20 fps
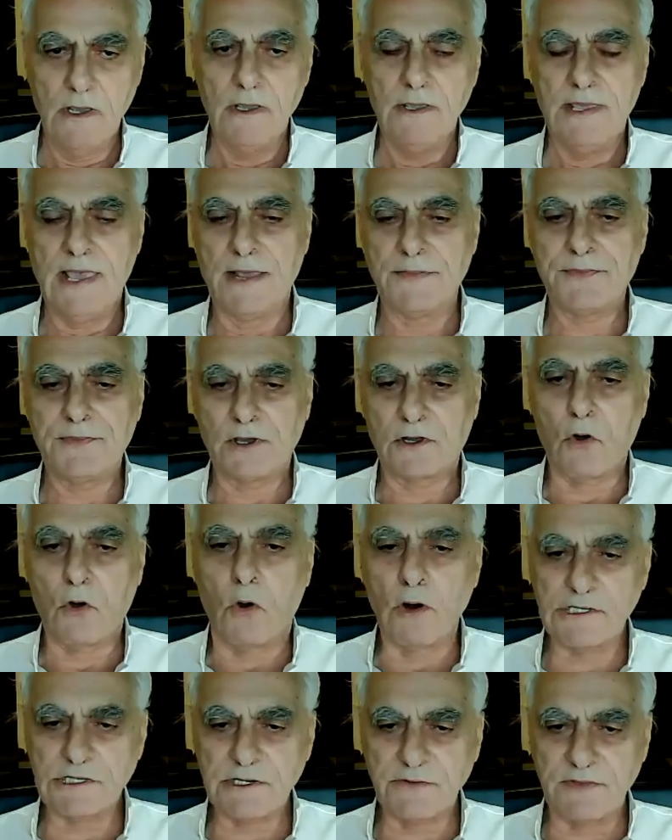Yet the
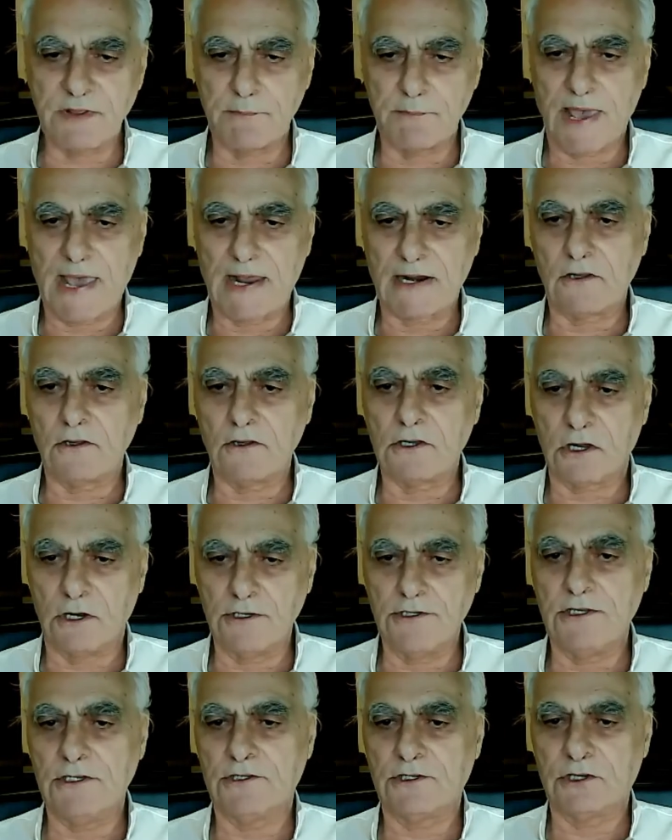course of the battle
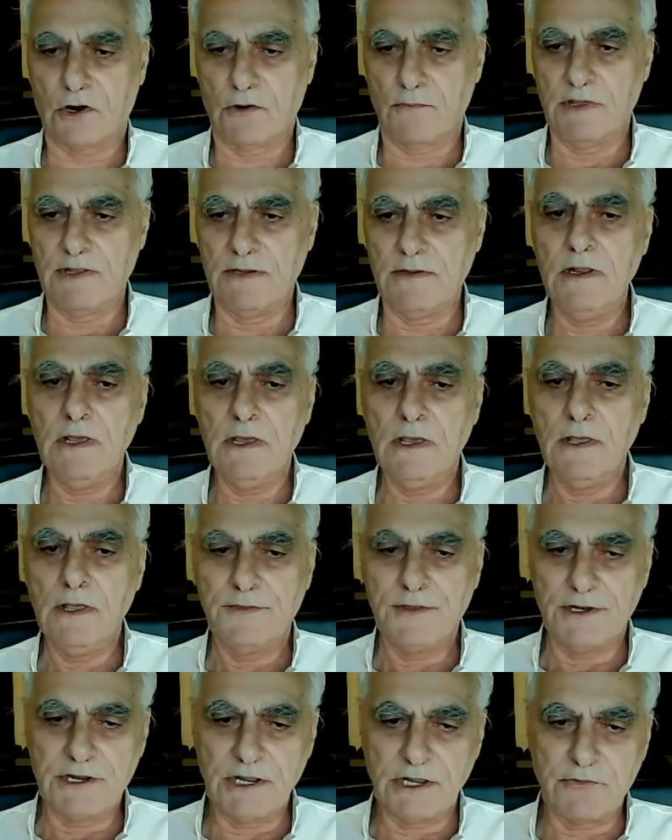could determine
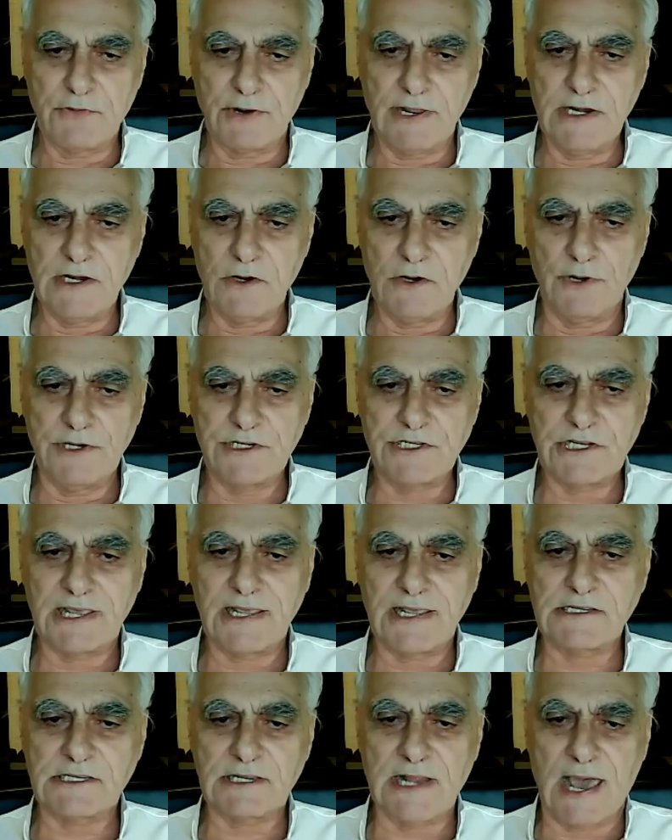the degree to which
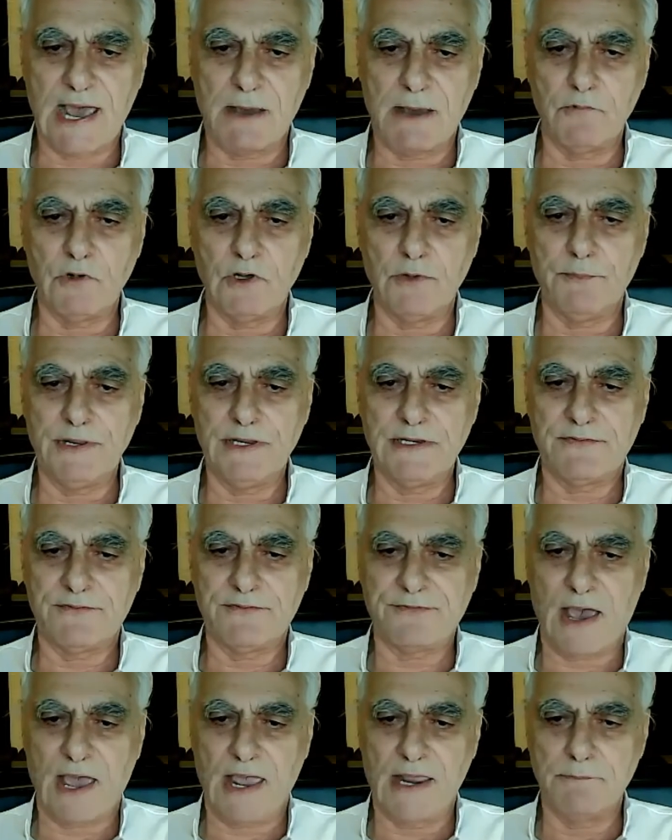Islam will be
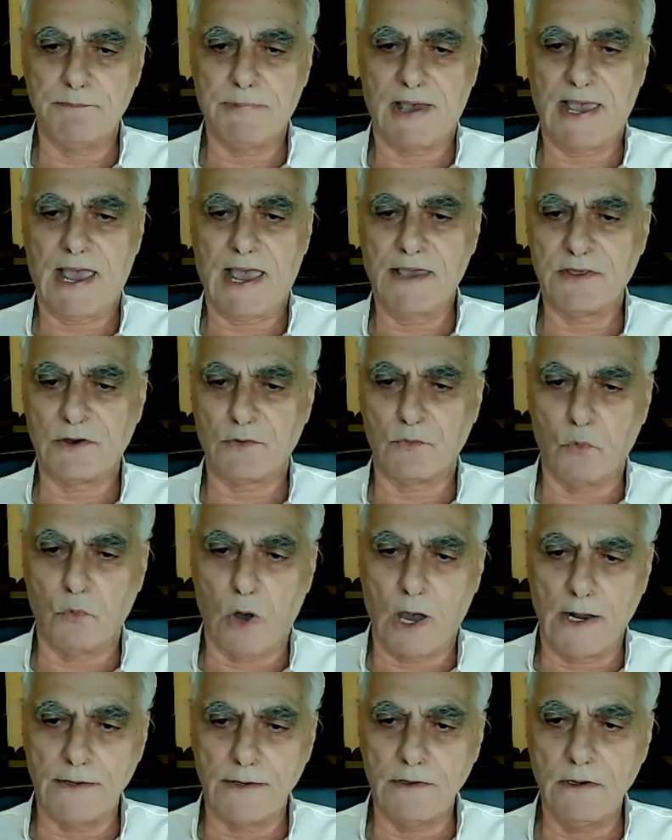defined by either
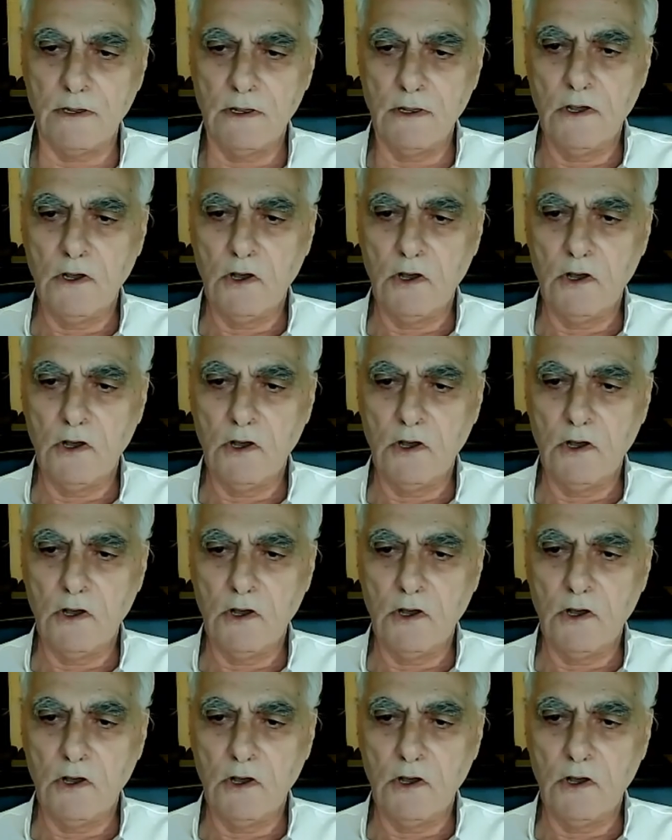one